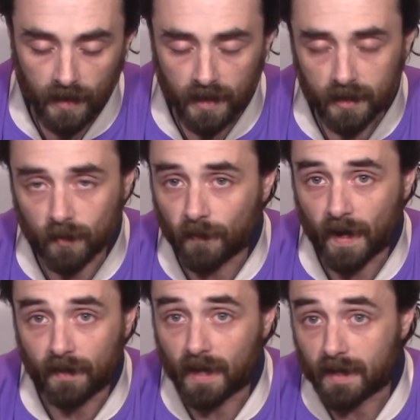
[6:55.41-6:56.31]
You can
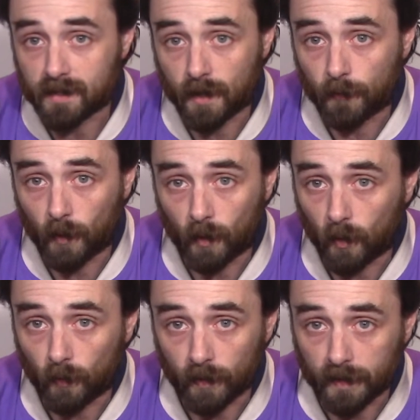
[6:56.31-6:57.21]
find that stuff all
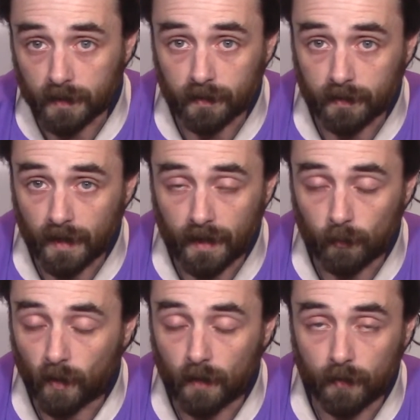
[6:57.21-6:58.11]
over the internet,
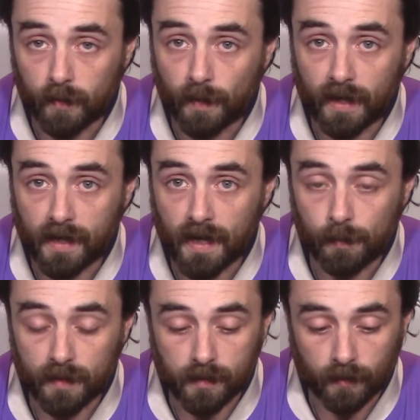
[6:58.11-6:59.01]
wherever you buy
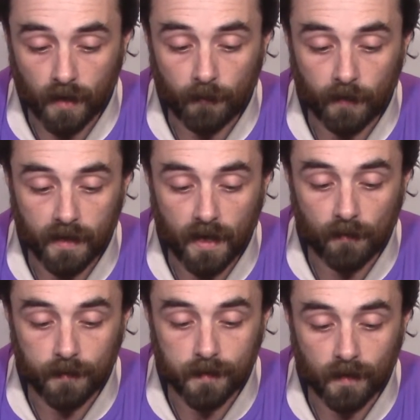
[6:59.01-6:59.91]
comics or graphic
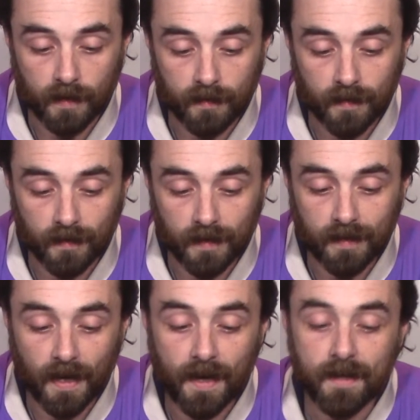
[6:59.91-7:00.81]
novels or anything like
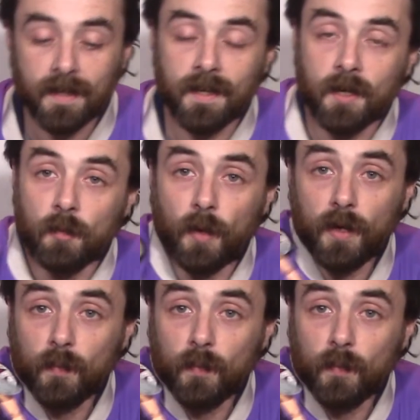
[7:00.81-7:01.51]
that. But